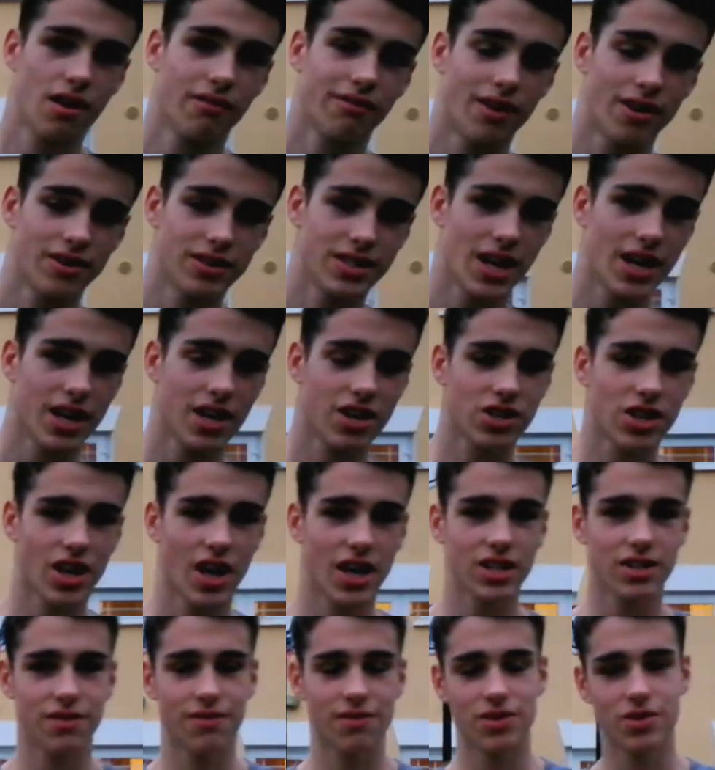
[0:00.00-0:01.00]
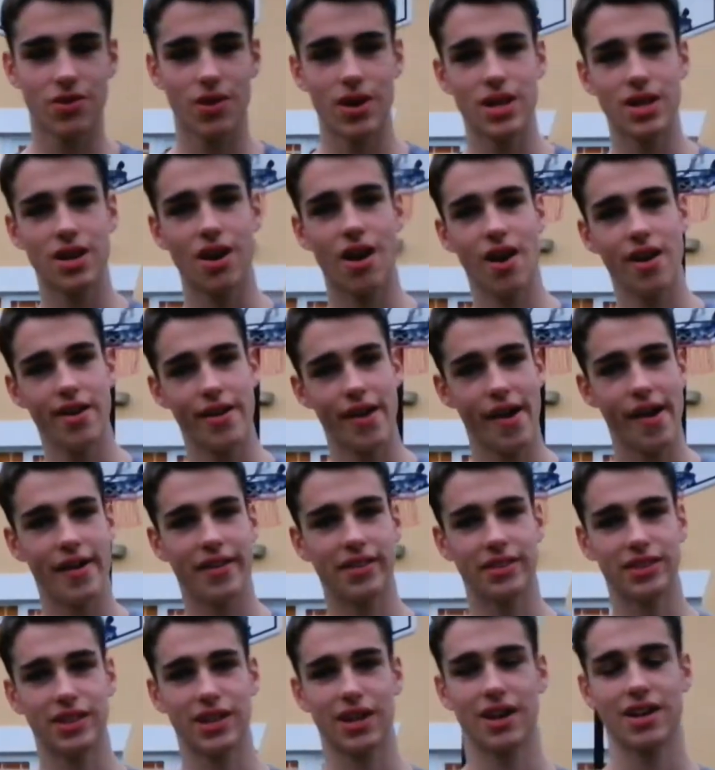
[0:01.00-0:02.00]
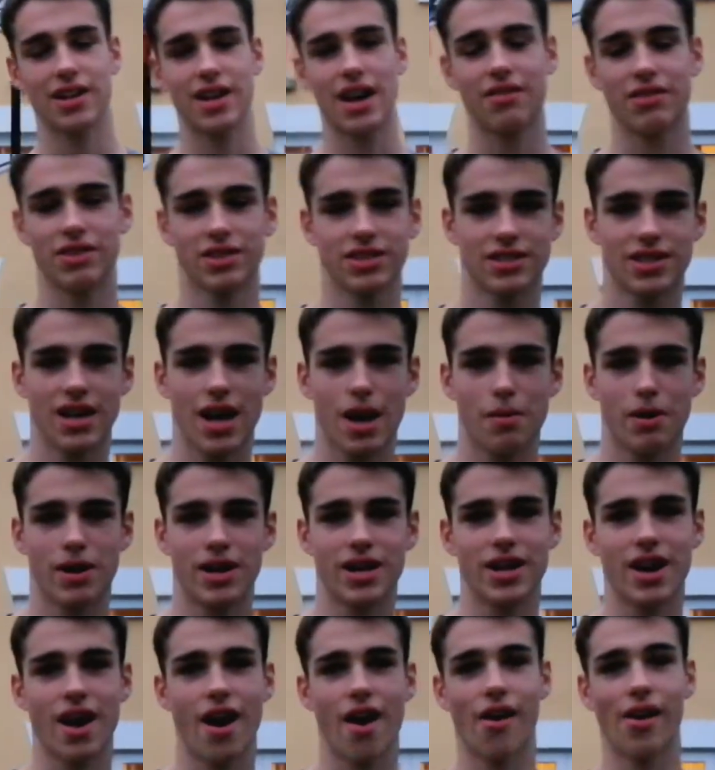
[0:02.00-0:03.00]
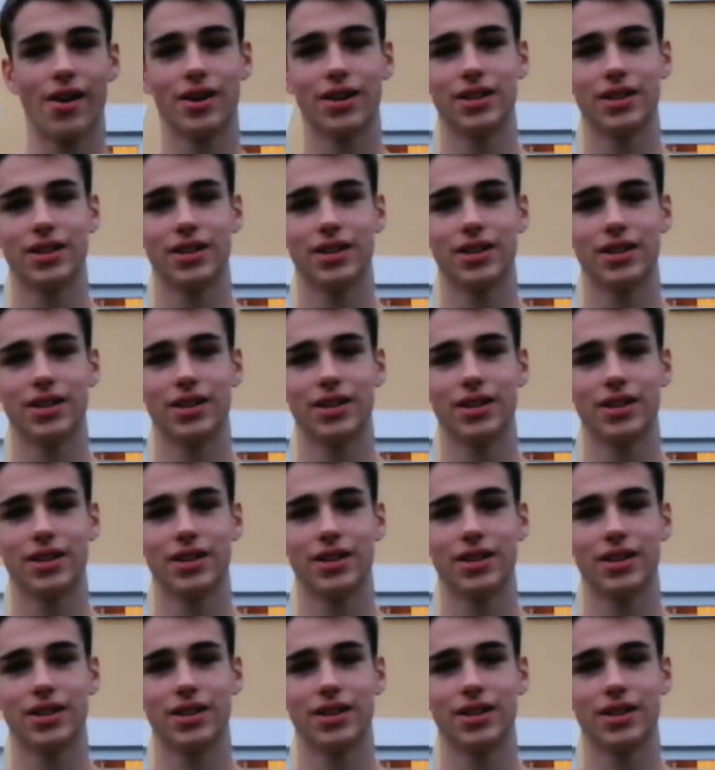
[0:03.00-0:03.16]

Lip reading: there's any chance of a 29, we're gonna have a stab at it now.